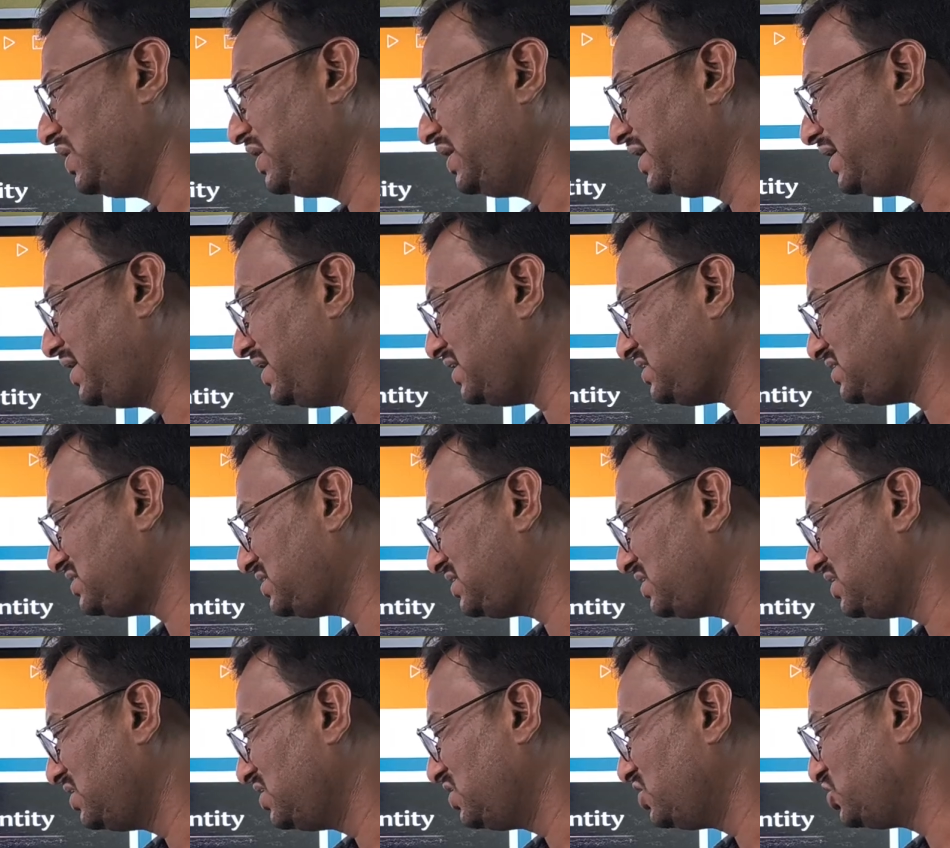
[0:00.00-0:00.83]
It
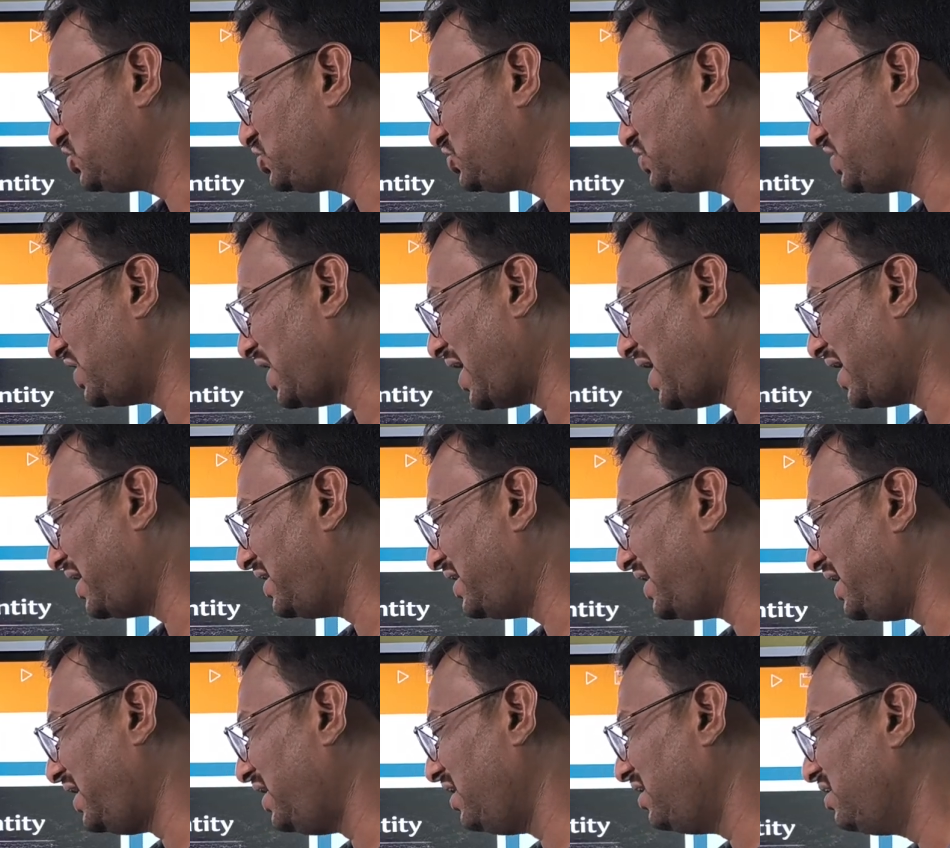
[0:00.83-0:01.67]
is
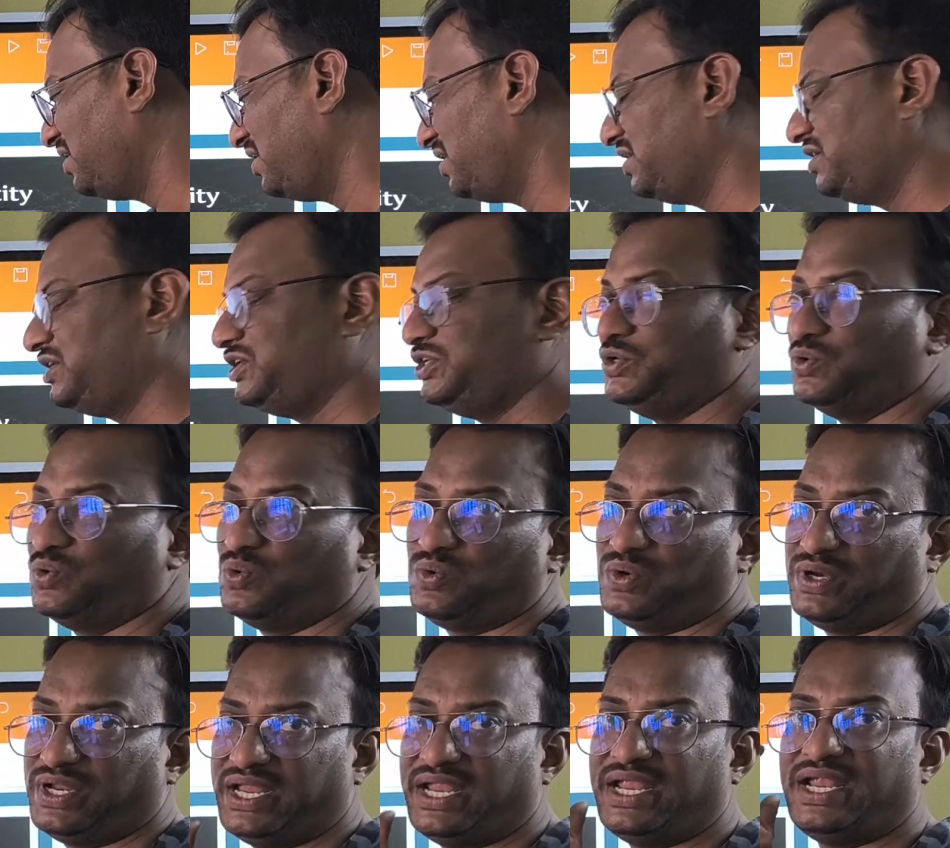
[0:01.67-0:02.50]
standard
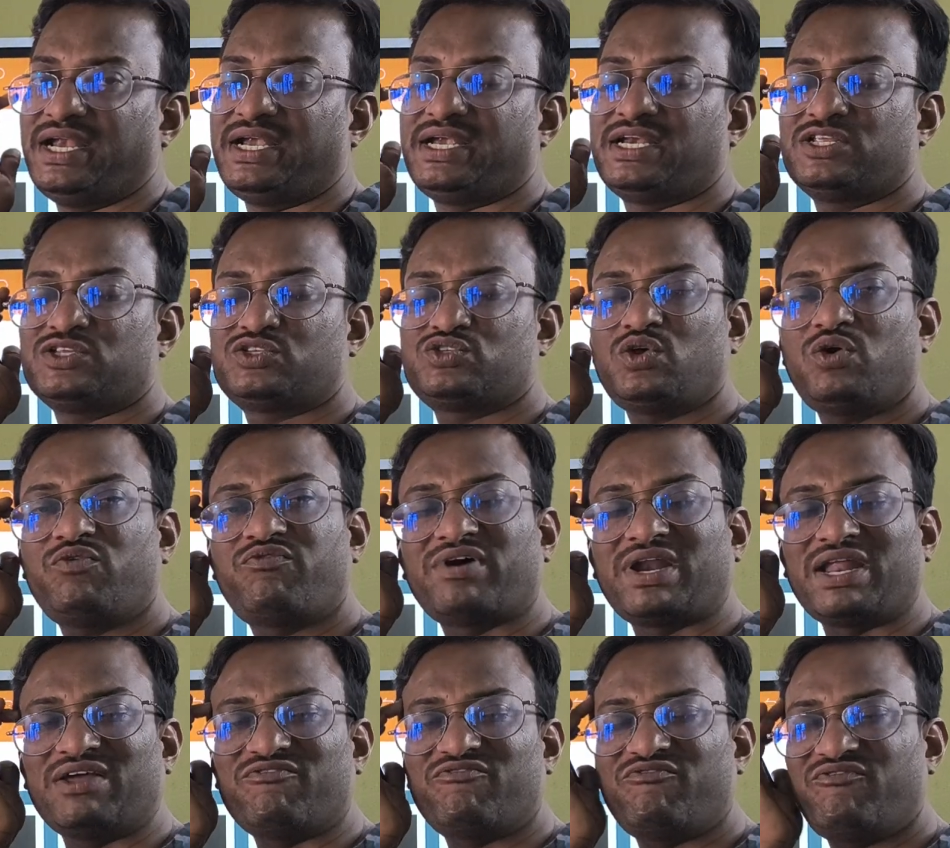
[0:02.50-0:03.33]
unit. So
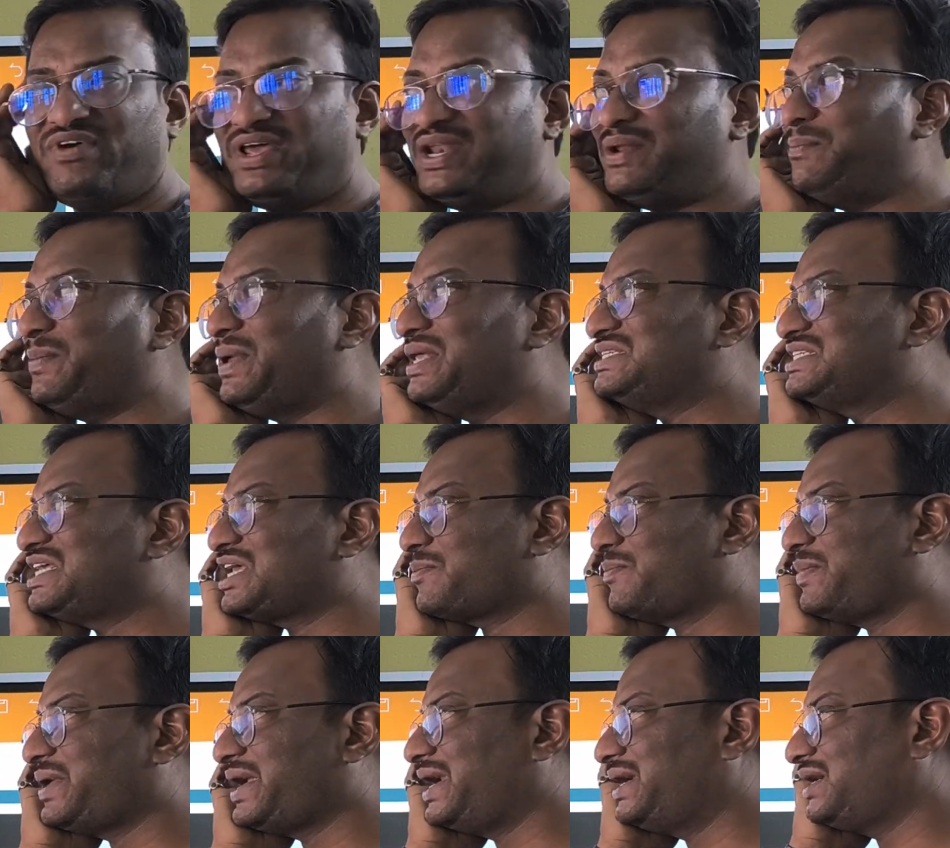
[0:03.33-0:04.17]
for every
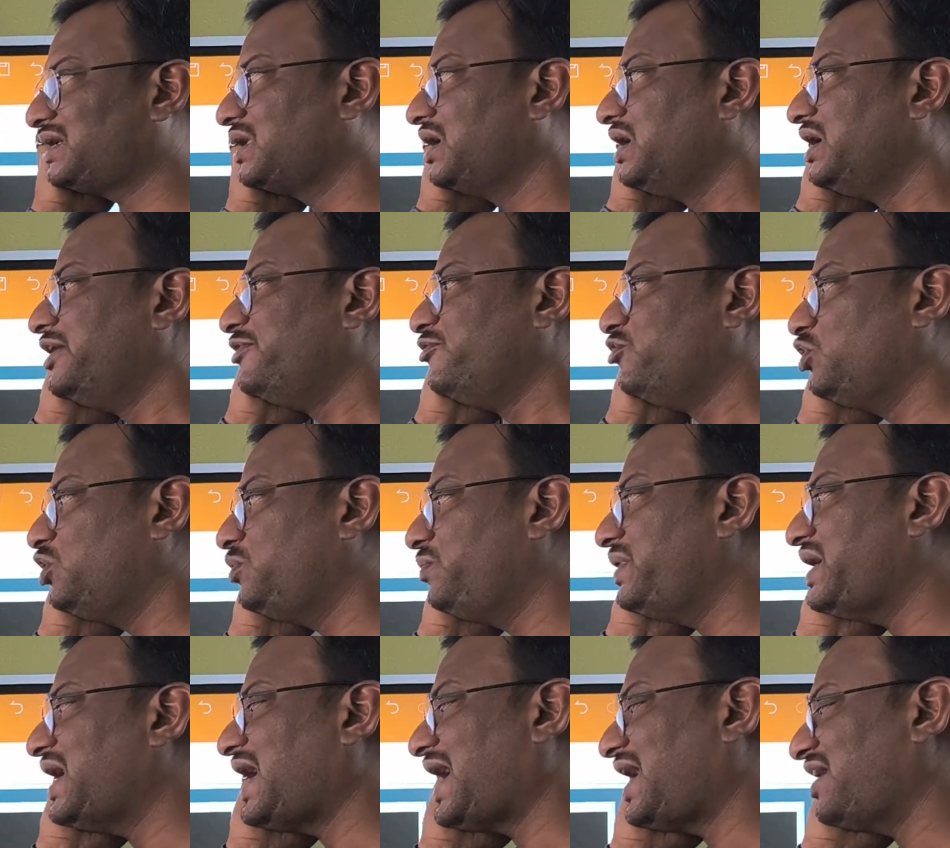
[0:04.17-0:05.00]
measurement you
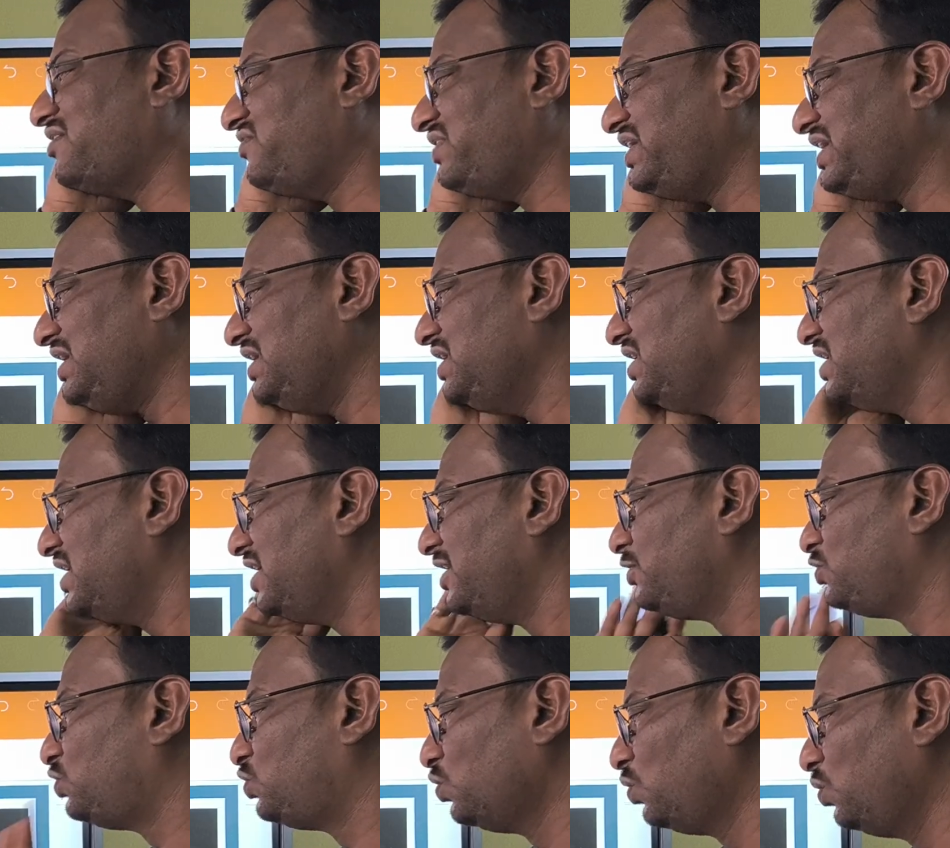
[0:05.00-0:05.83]
will be
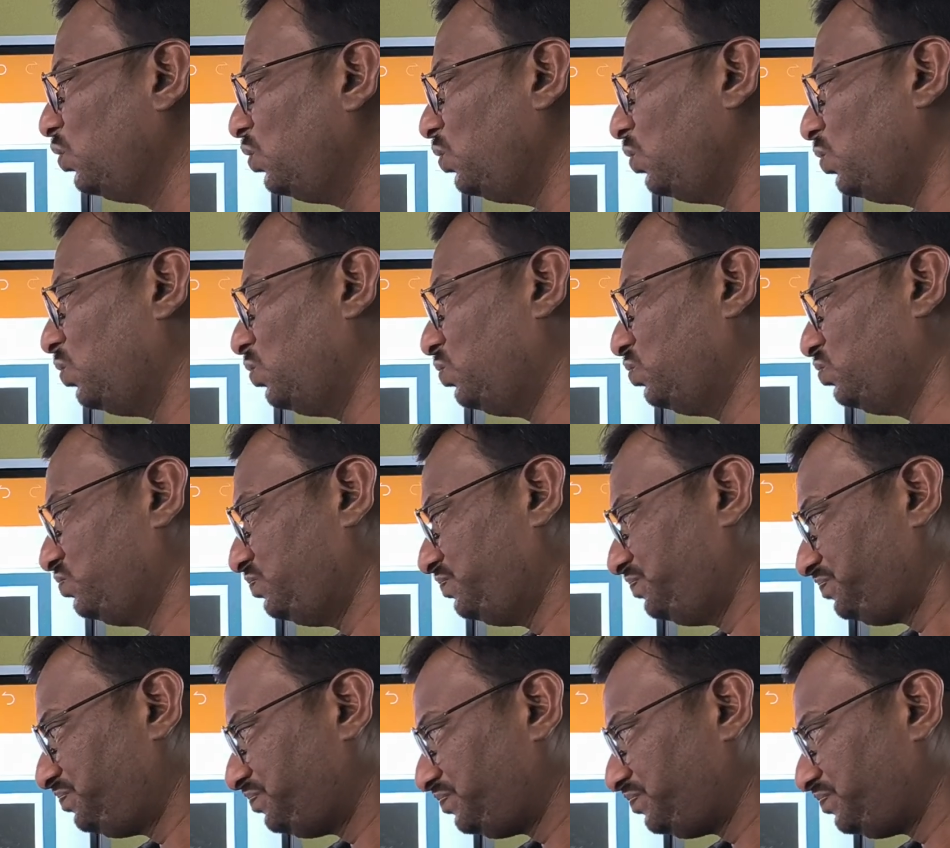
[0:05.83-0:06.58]
having two